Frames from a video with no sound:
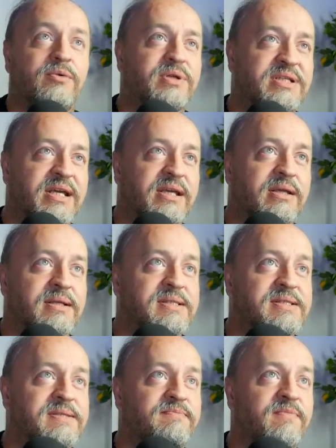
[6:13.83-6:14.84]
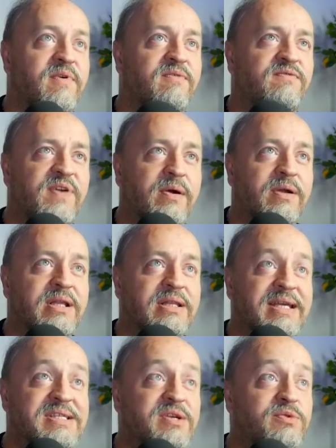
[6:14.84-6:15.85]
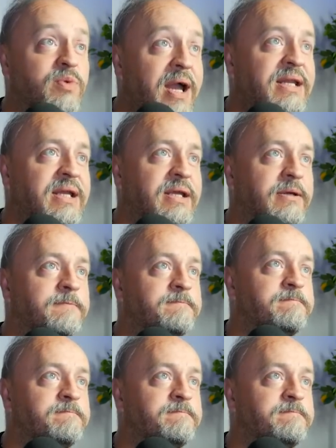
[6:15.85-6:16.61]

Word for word: Ridiculous. Very lazy writing.